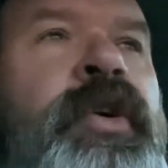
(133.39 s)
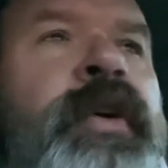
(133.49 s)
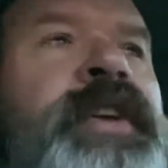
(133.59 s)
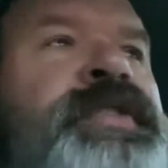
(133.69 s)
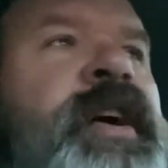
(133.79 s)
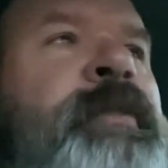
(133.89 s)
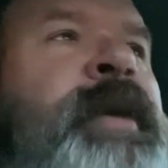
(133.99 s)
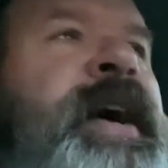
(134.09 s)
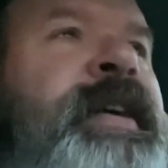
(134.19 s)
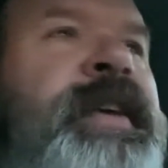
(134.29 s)
Corey's
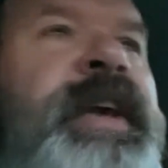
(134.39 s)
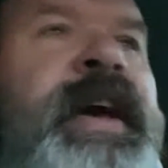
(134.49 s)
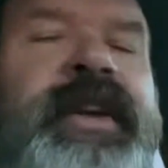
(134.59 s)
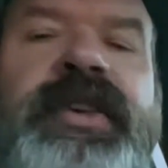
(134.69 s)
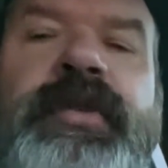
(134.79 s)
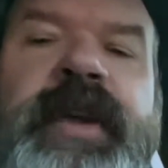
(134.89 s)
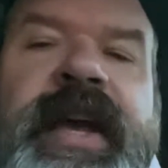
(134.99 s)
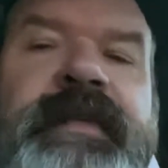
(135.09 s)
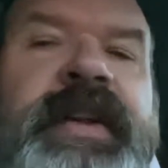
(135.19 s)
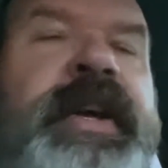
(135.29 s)
comeback, he had a
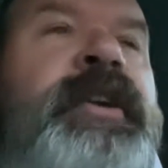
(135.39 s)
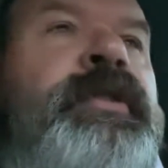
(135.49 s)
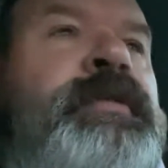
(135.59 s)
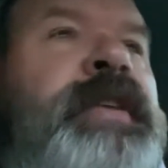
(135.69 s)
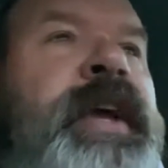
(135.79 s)
Q&A video